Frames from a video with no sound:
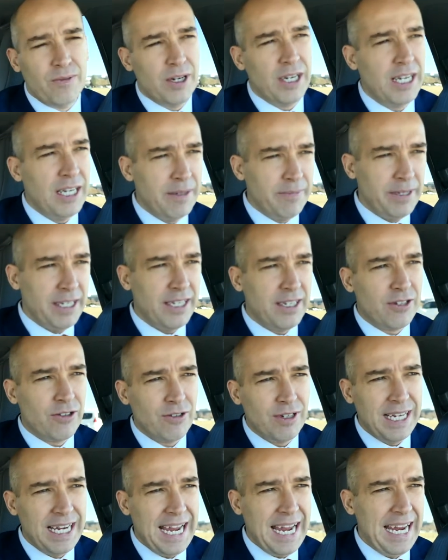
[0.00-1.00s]
We're gonna be
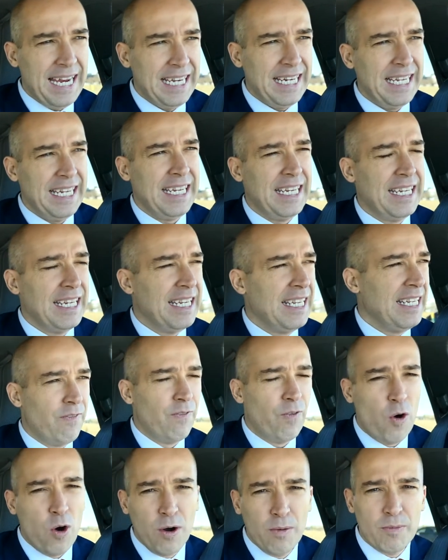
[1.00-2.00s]
creating
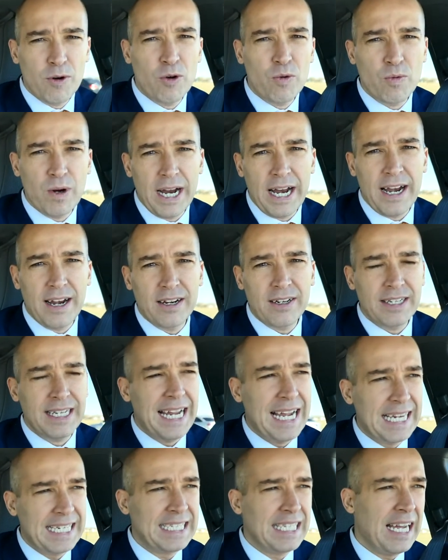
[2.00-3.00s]
formal wear,
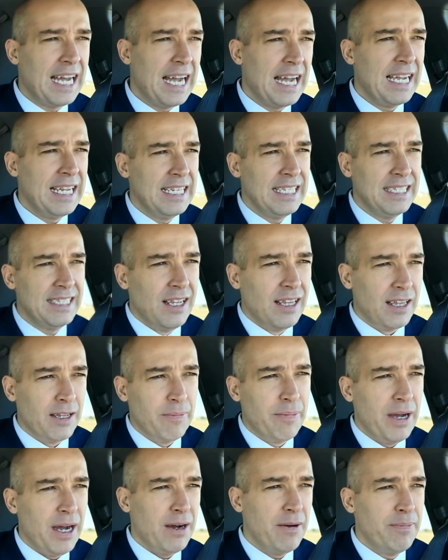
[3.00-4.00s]
neckties,
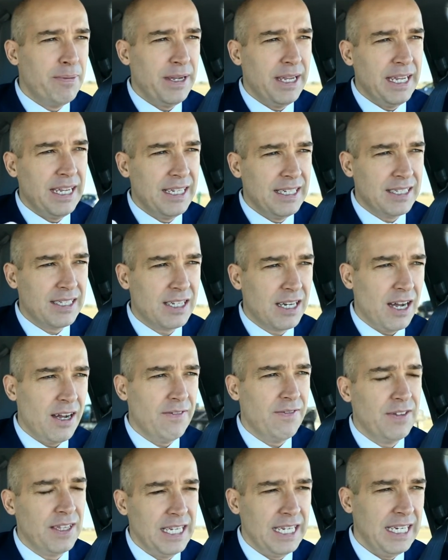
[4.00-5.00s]
lapel pins,
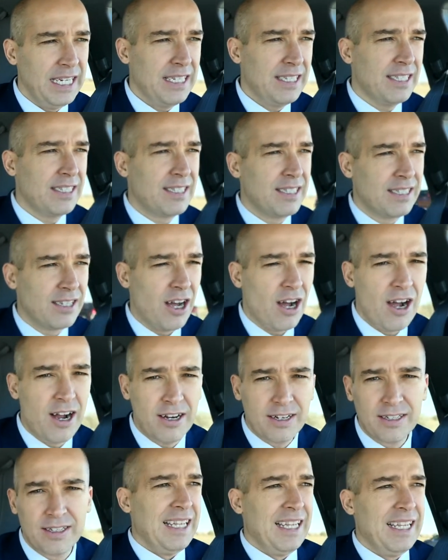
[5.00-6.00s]
cufflinks,
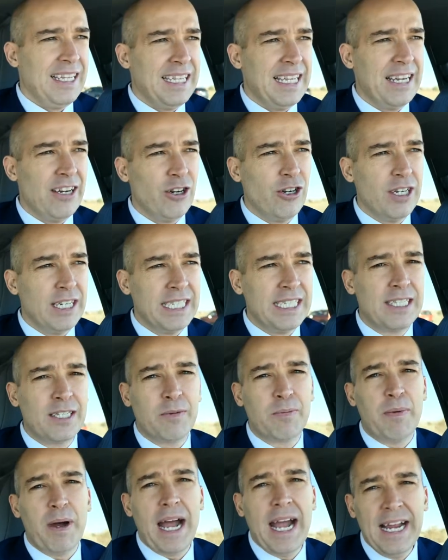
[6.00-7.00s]
socks that are
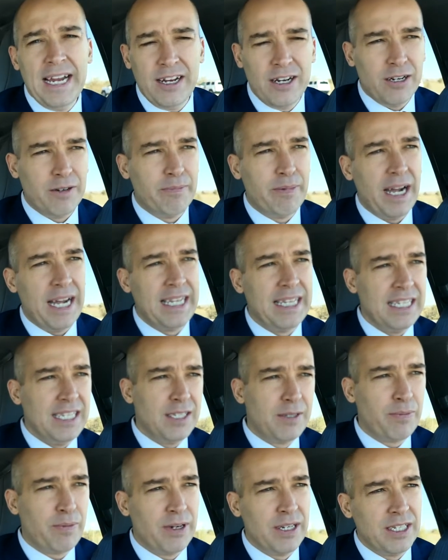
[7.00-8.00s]
inspired by
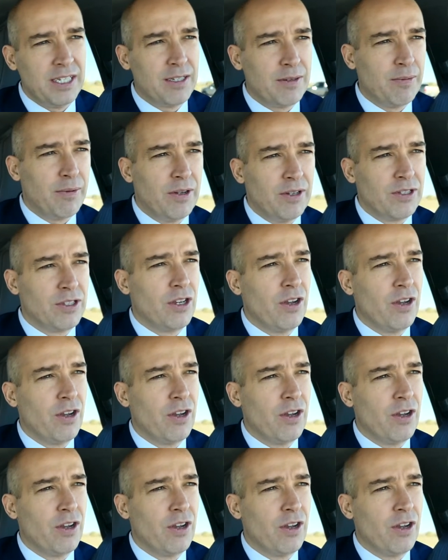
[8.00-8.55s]
these principles.